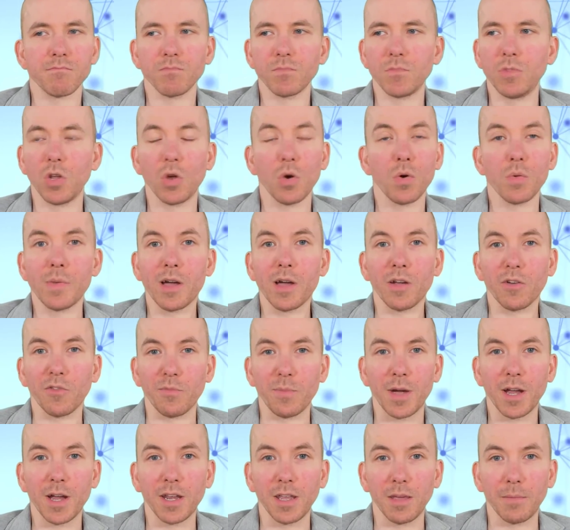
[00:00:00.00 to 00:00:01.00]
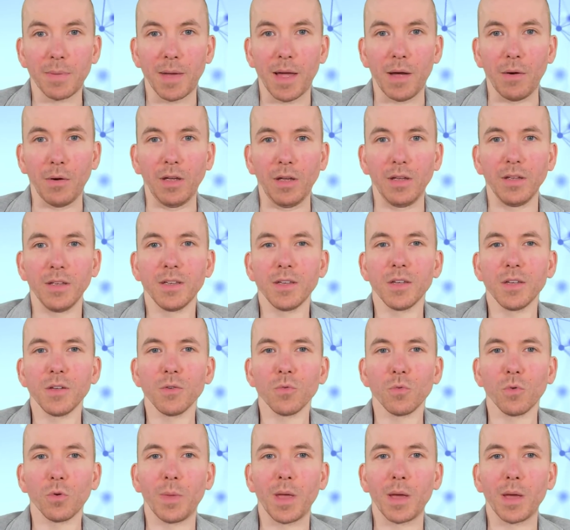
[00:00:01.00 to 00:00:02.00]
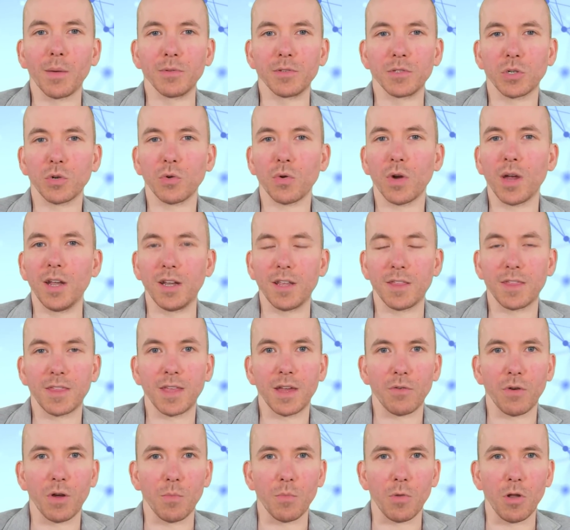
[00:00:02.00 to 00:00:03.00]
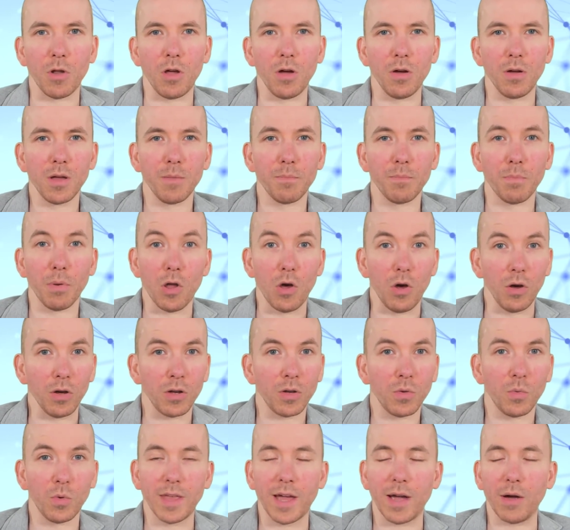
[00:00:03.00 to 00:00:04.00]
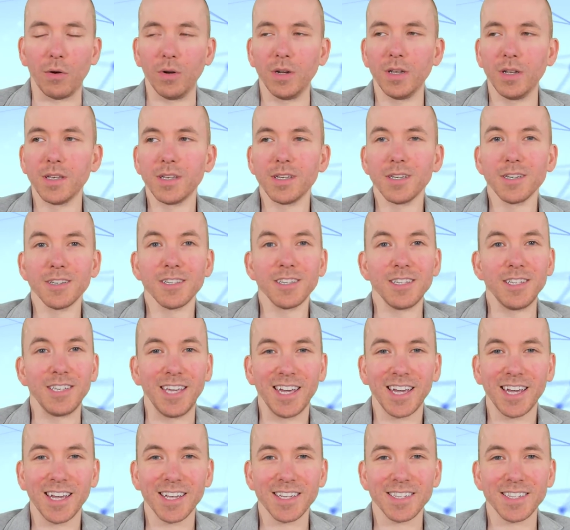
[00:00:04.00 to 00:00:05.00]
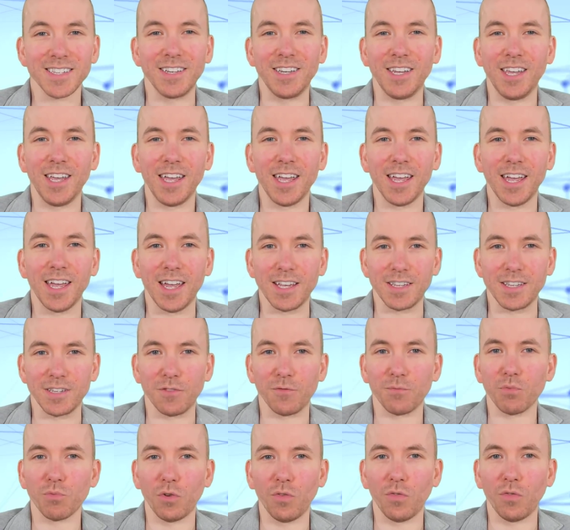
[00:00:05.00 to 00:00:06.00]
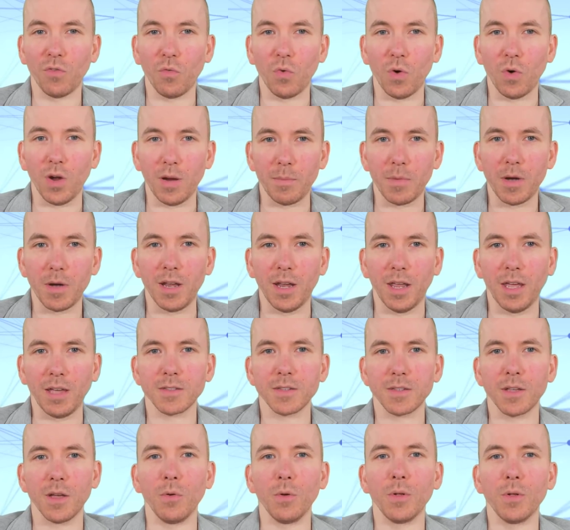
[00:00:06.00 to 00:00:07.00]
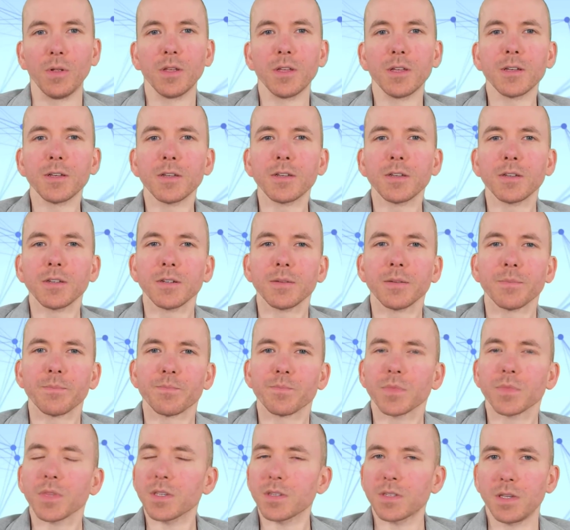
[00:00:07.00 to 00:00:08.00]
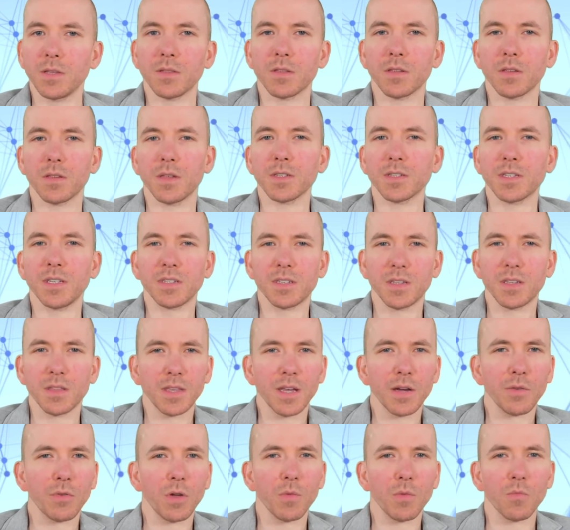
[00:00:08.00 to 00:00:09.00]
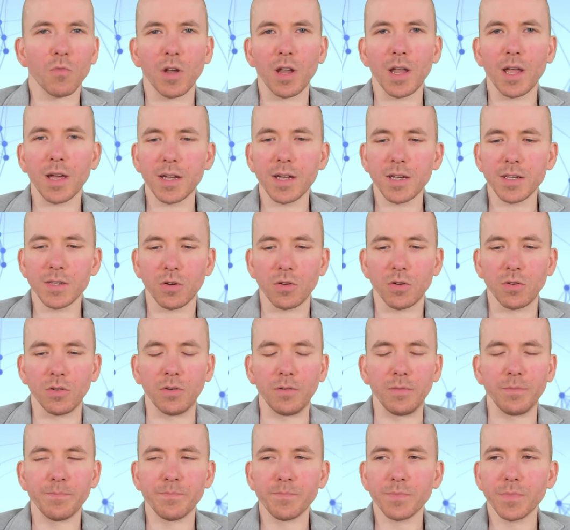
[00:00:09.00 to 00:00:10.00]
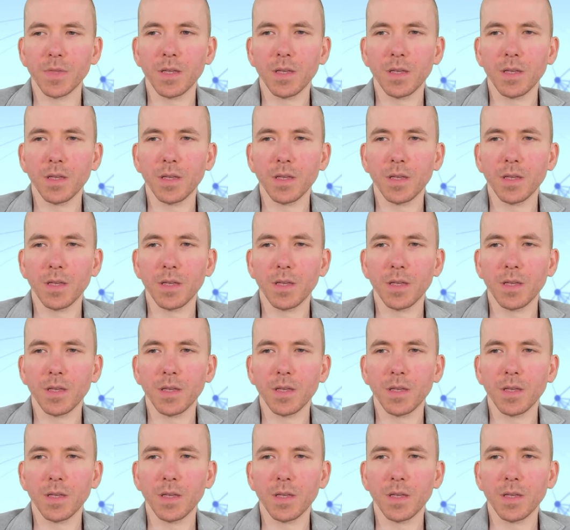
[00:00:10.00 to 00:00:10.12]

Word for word: no amount of mining power would be able to create an Ethereum block without years and years of proof of work mining. So since Ethereum relies on